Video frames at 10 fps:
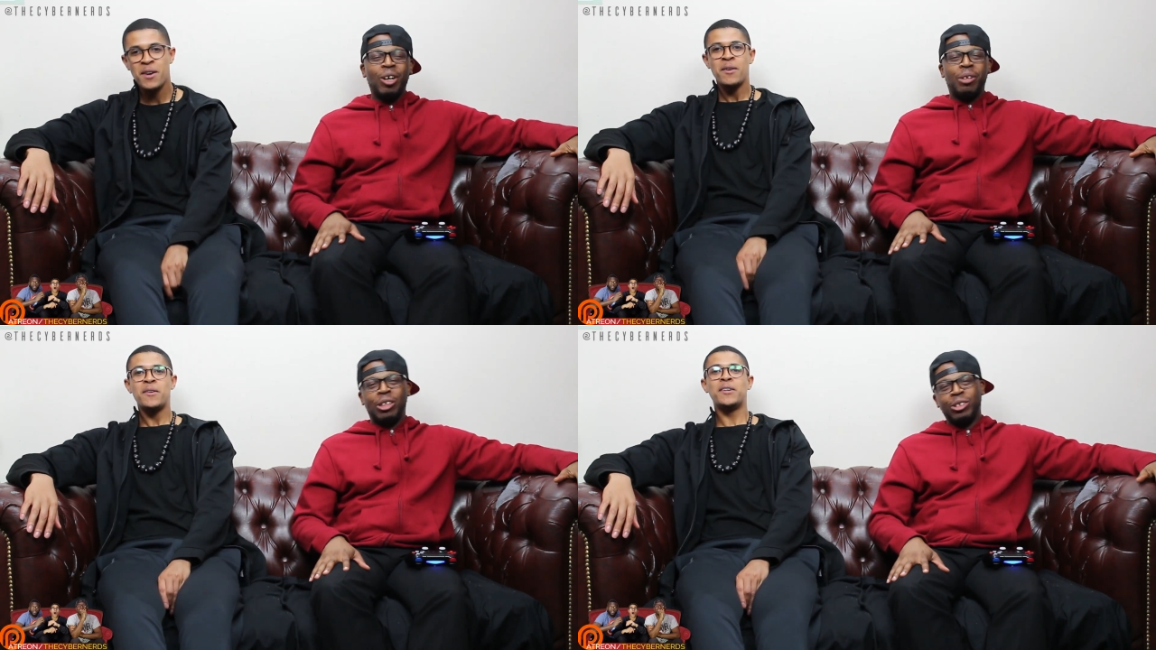
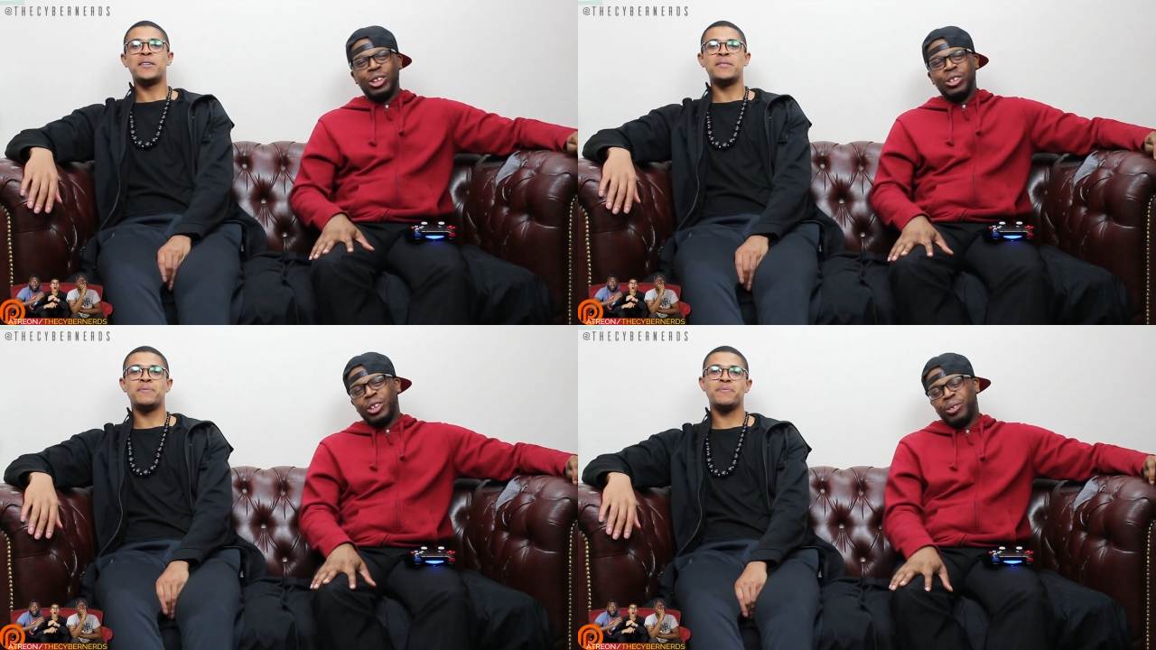Speaker 1: Well, man,
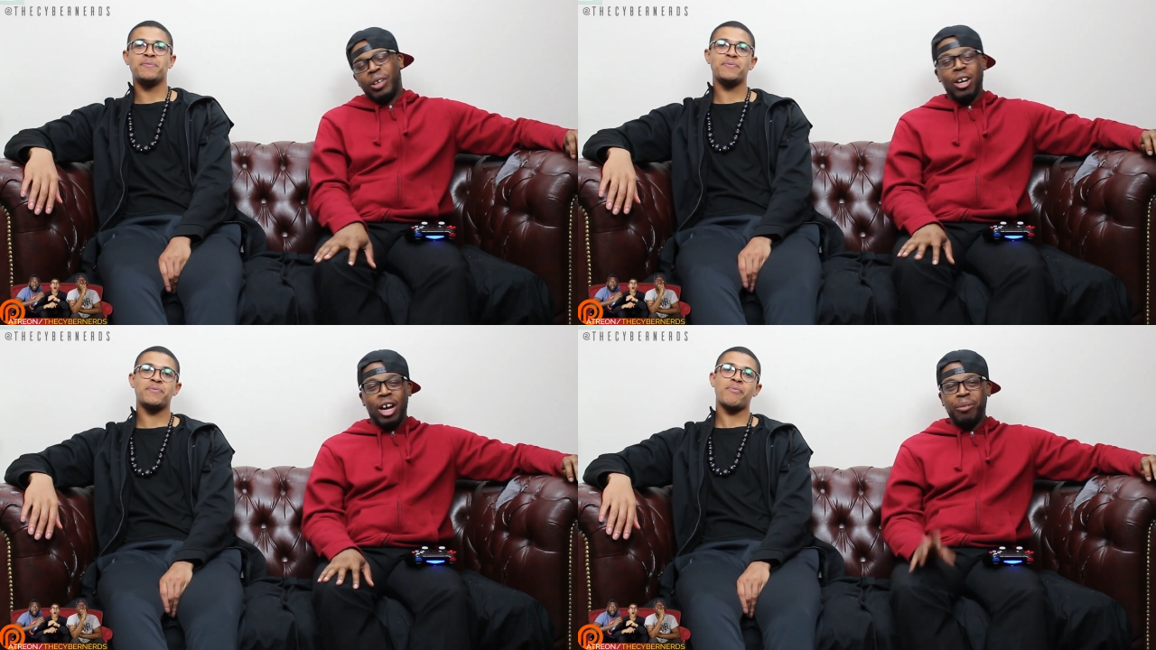looks
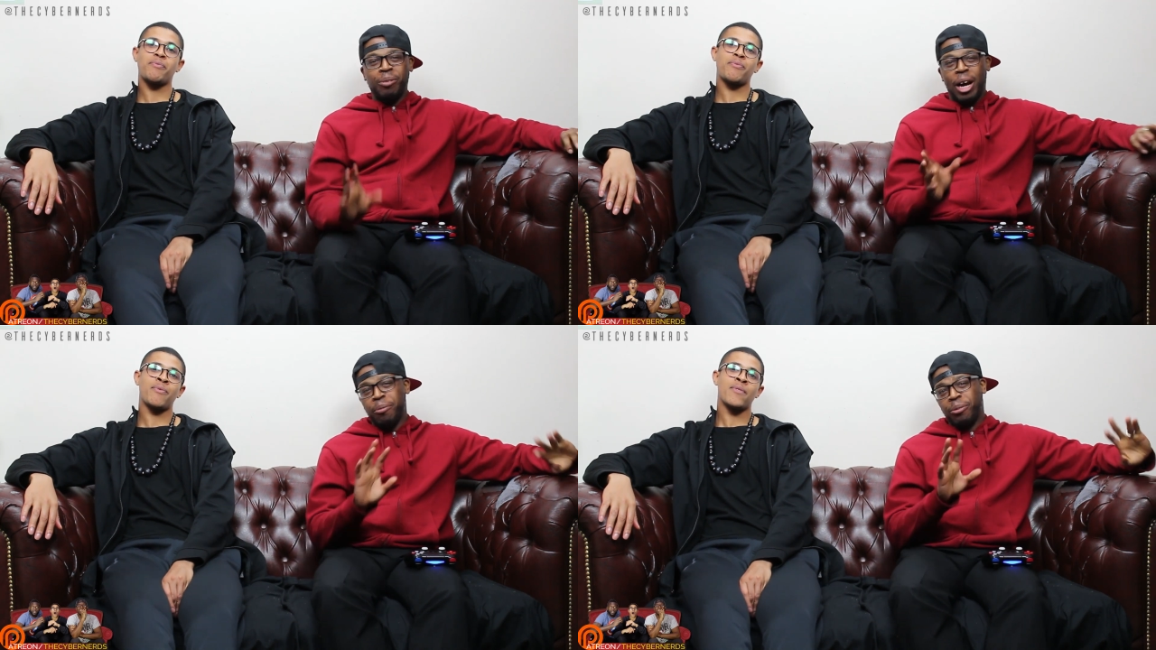interesting. I,
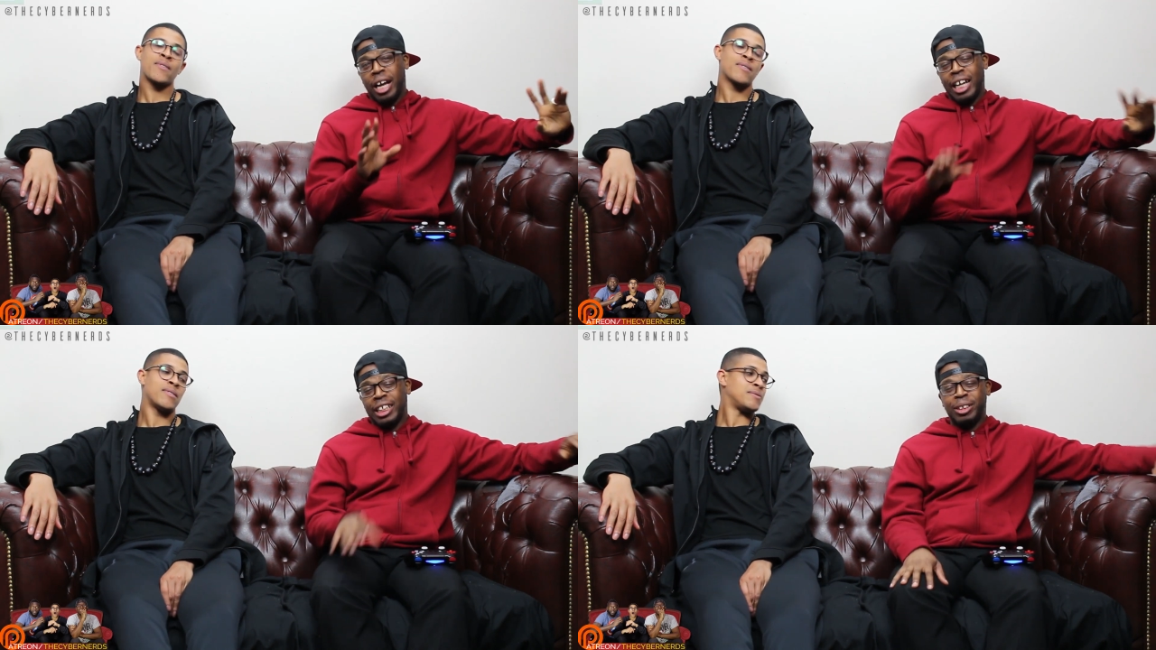I'm, I'm
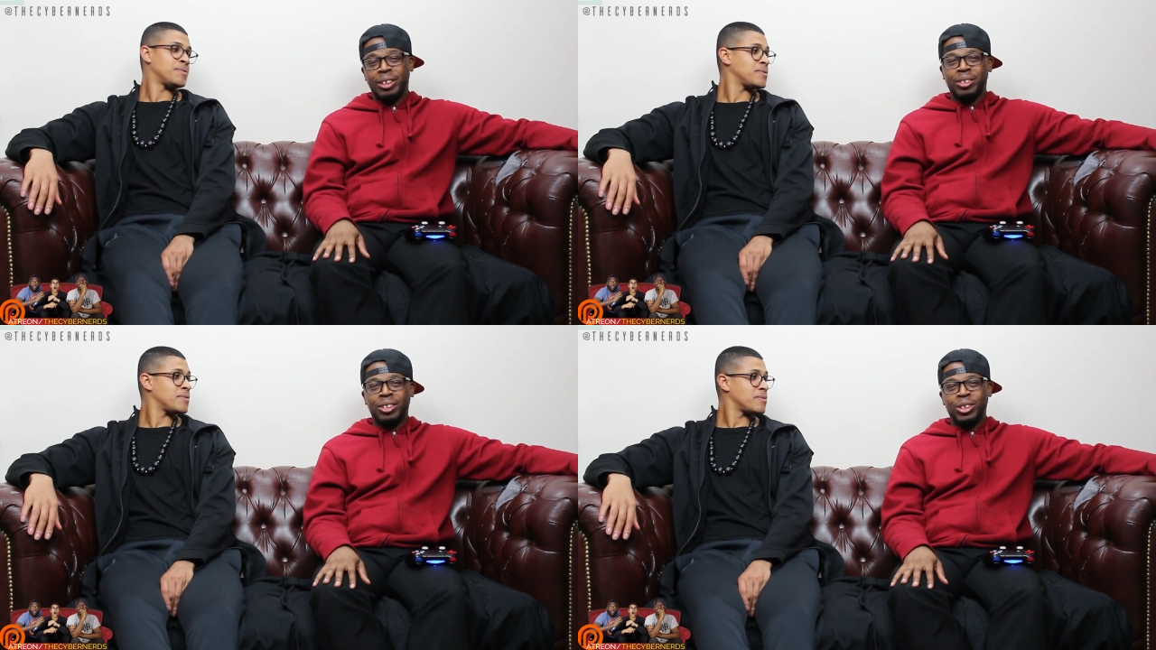
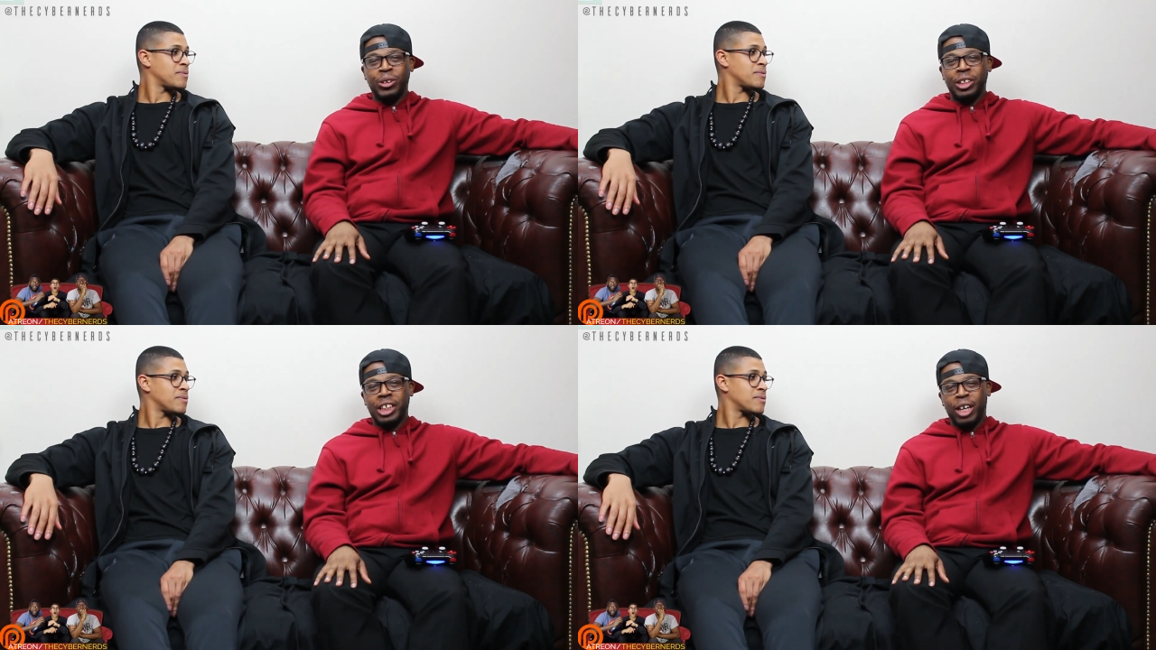actually
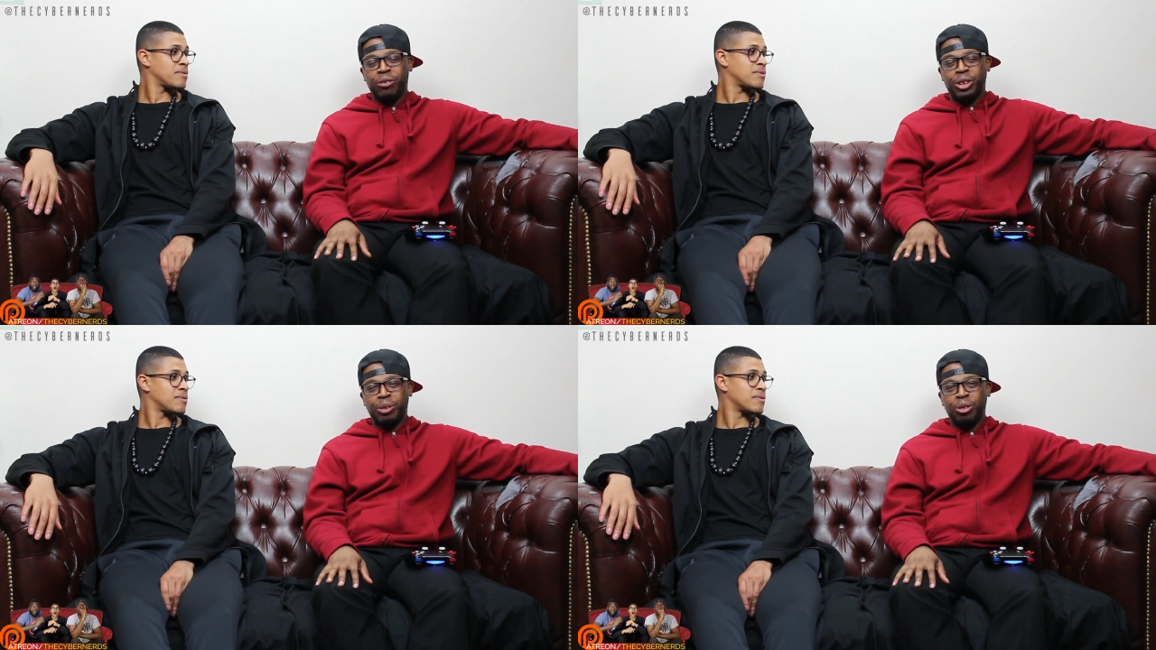still
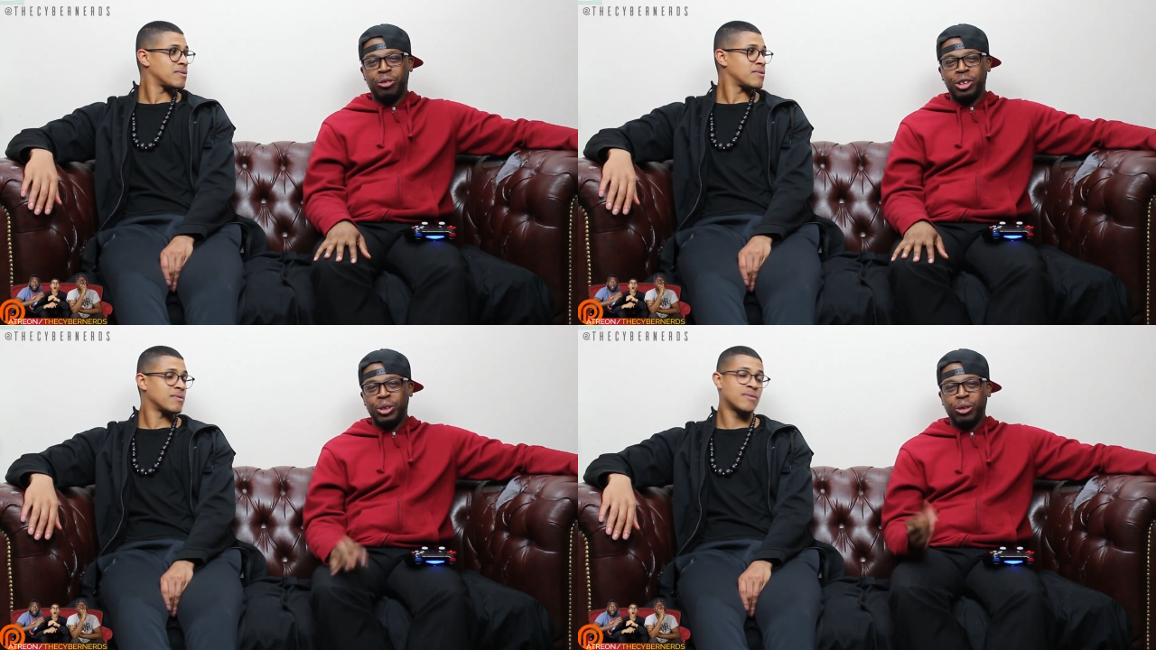excited for this movie.